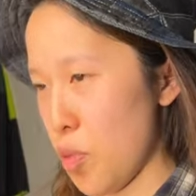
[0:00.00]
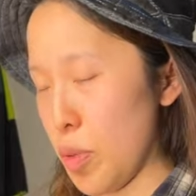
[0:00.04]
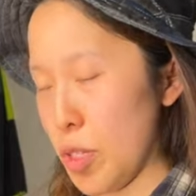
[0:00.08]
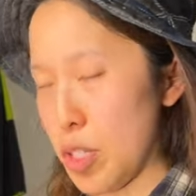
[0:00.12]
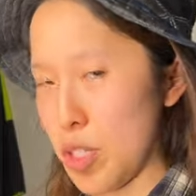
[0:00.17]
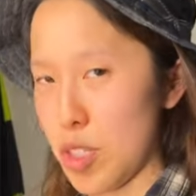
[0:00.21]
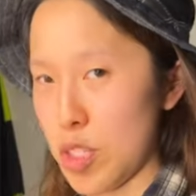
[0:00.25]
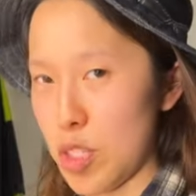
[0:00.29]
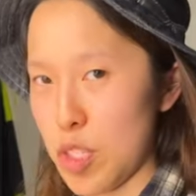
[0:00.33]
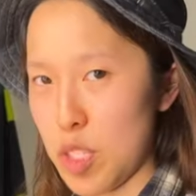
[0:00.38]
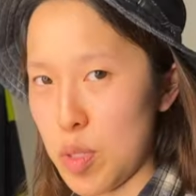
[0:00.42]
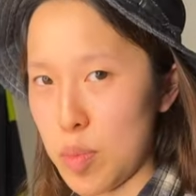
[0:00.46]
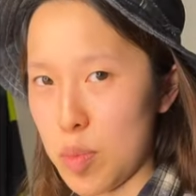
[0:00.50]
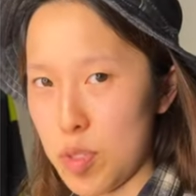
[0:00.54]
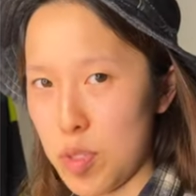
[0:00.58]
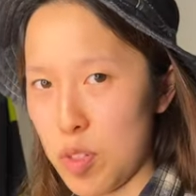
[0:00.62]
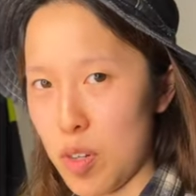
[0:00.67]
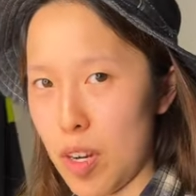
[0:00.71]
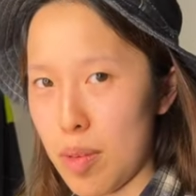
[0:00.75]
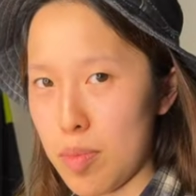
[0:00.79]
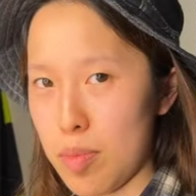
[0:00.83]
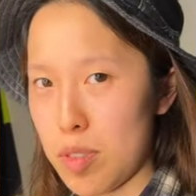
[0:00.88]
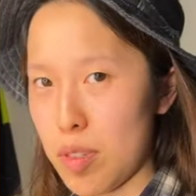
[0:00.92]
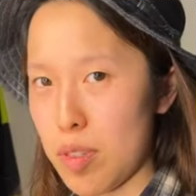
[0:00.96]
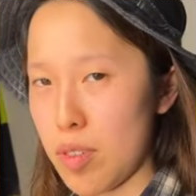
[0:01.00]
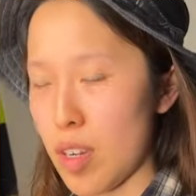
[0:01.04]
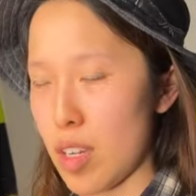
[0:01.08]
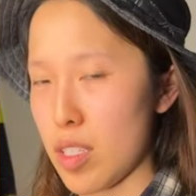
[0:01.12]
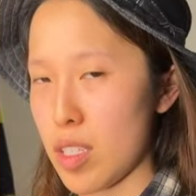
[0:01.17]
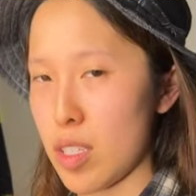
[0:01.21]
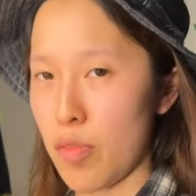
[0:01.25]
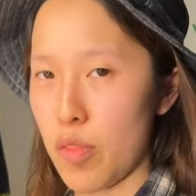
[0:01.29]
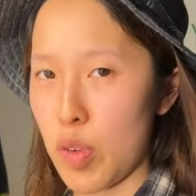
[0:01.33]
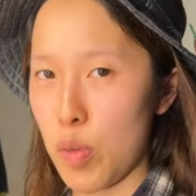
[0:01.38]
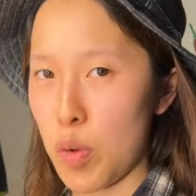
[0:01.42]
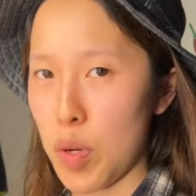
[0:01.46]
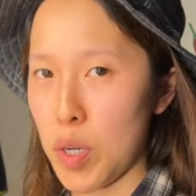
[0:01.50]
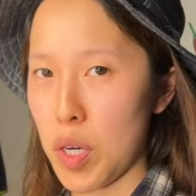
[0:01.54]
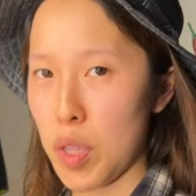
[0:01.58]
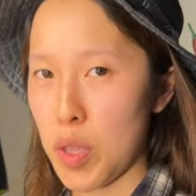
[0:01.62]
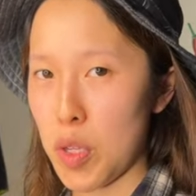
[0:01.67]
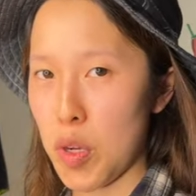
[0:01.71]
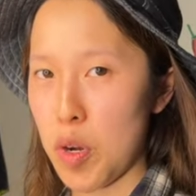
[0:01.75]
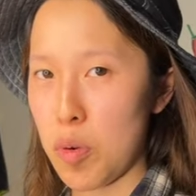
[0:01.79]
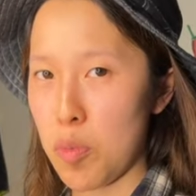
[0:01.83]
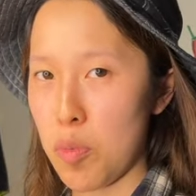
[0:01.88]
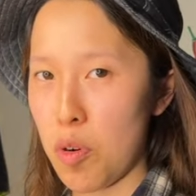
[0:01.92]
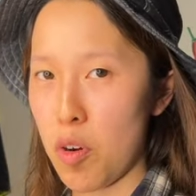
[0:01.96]
Be sure to subscribe too, guys, if you want to
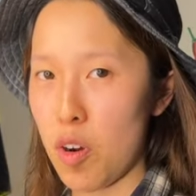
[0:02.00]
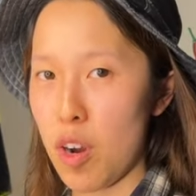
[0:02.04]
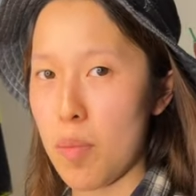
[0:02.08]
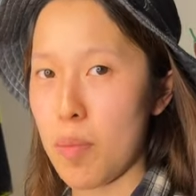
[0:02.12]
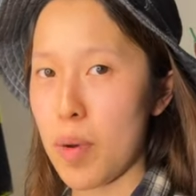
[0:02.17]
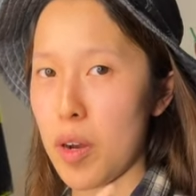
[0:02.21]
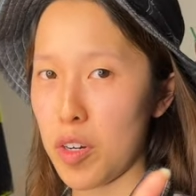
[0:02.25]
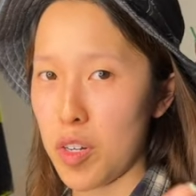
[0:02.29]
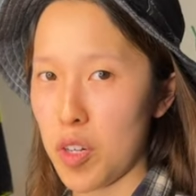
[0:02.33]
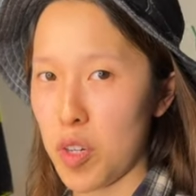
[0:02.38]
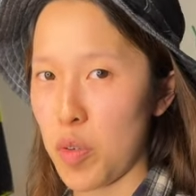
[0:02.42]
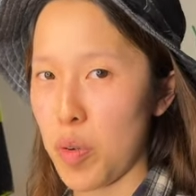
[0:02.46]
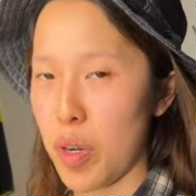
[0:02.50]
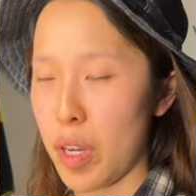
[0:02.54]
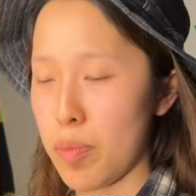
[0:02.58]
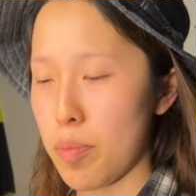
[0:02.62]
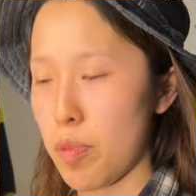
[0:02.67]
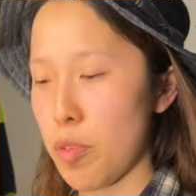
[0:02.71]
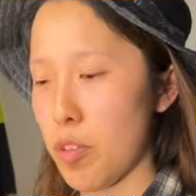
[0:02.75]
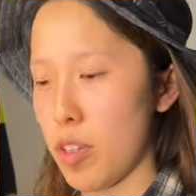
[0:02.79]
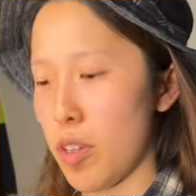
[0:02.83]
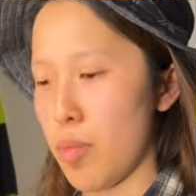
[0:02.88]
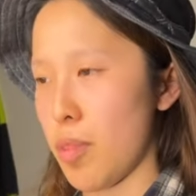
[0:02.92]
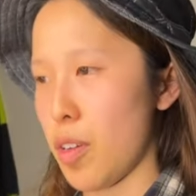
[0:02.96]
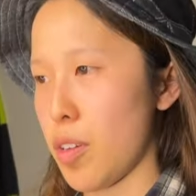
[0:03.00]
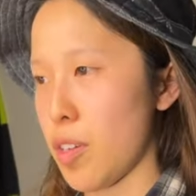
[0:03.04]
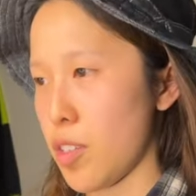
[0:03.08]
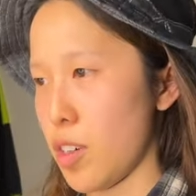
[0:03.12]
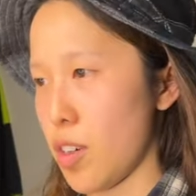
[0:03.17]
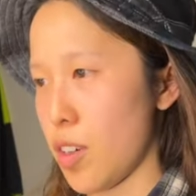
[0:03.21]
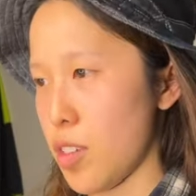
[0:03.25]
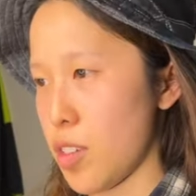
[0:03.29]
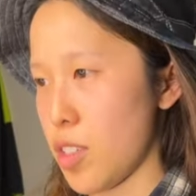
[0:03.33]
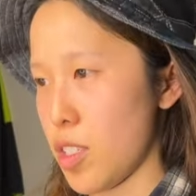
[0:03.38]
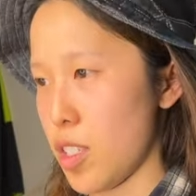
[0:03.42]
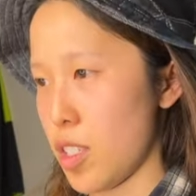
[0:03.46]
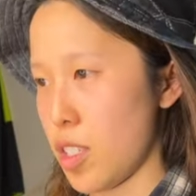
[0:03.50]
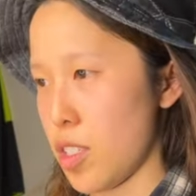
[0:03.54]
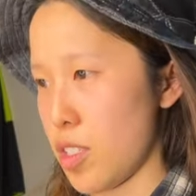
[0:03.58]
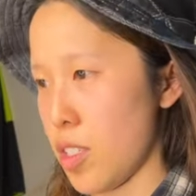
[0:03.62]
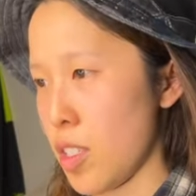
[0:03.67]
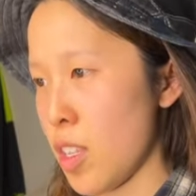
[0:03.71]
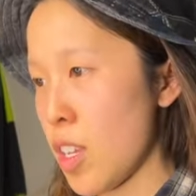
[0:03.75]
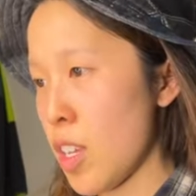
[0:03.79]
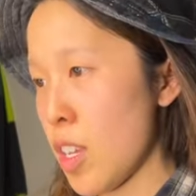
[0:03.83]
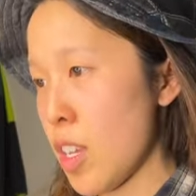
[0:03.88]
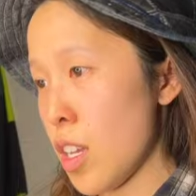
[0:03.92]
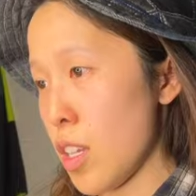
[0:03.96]
learn more about Korean Pokemon cards, because
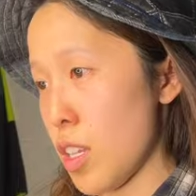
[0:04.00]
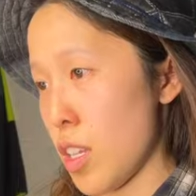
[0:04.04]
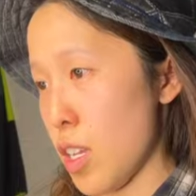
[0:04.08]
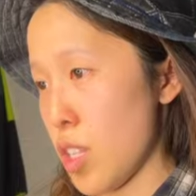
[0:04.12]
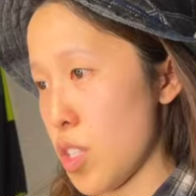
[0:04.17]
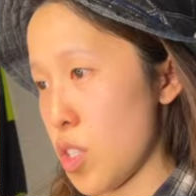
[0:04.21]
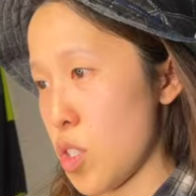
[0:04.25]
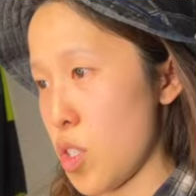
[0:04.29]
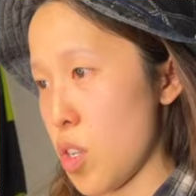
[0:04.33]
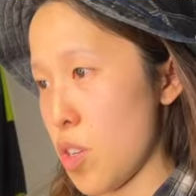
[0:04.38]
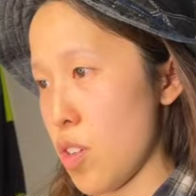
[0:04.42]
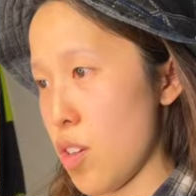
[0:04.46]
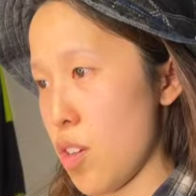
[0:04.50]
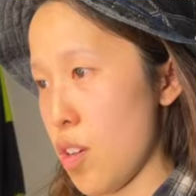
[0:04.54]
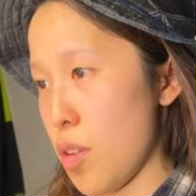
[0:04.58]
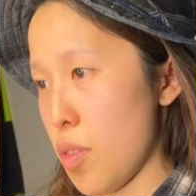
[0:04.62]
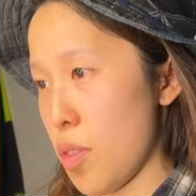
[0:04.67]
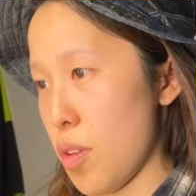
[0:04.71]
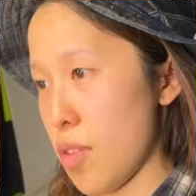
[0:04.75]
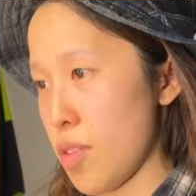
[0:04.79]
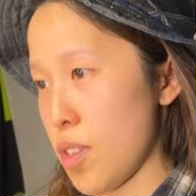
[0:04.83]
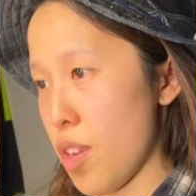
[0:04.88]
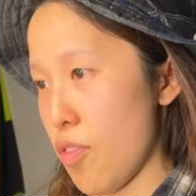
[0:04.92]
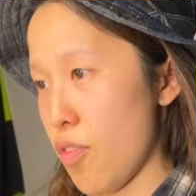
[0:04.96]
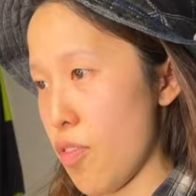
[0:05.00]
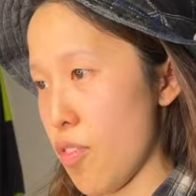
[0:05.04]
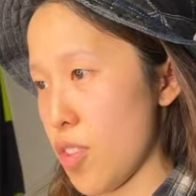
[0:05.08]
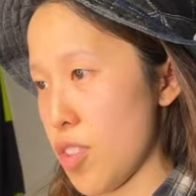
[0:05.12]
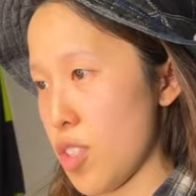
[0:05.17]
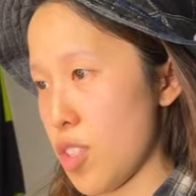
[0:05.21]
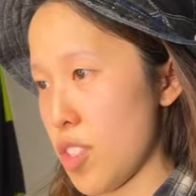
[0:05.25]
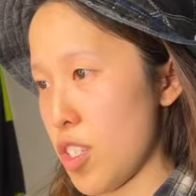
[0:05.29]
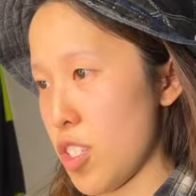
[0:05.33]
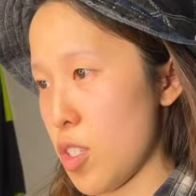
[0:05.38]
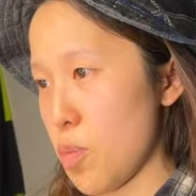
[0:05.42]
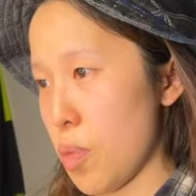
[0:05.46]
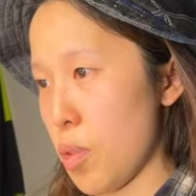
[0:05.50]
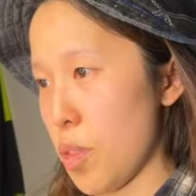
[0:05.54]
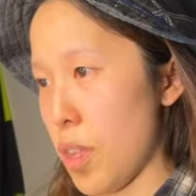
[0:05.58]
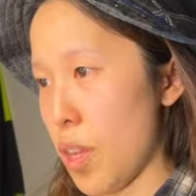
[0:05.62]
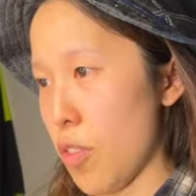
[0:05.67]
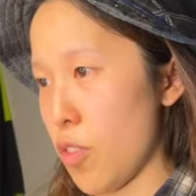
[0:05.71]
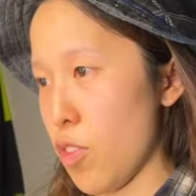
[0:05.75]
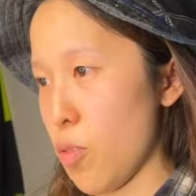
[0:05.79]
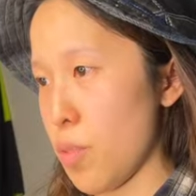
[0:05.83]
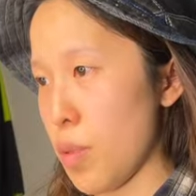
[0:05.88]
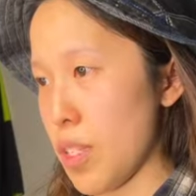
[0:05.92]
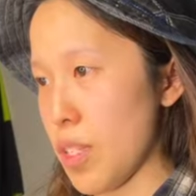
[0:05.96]
yes, there are differences, but there
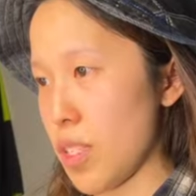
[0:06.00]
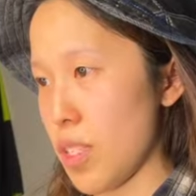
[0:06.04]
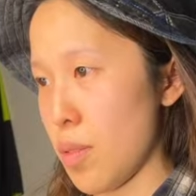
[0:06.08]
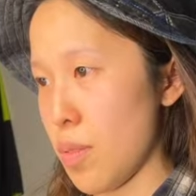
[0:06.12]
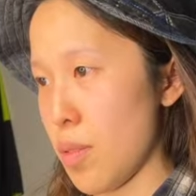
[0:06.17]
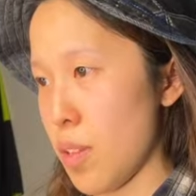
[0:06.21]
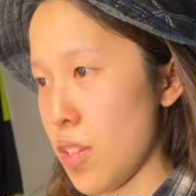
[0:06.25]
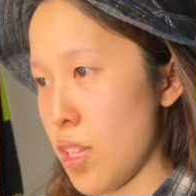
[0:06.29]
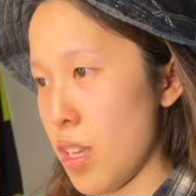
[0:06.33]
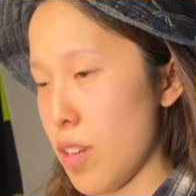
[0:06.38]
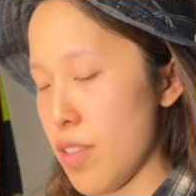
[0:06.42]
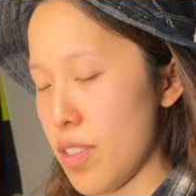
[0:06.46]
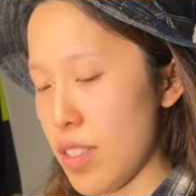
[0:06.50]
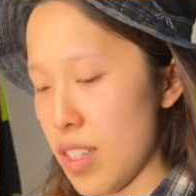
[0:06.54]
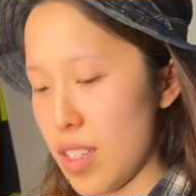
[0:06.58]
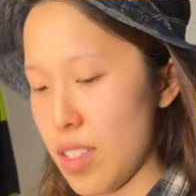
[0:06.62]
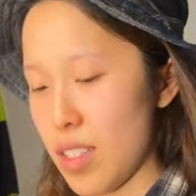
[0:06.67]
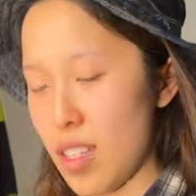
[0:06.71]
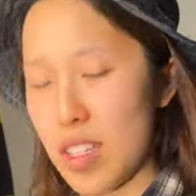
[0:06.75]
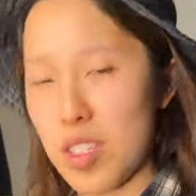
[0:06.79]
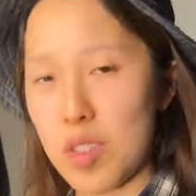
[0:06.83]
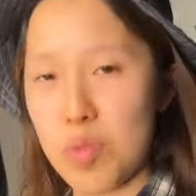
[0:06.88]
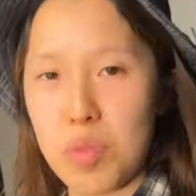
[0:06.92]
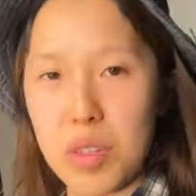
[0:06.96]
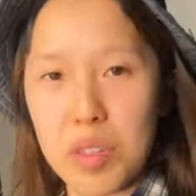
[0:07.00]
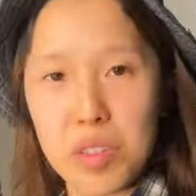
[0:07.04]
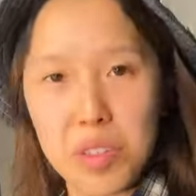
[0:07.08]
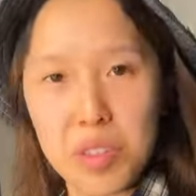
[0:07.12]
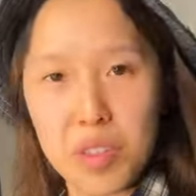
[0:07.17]
will be similarities as well.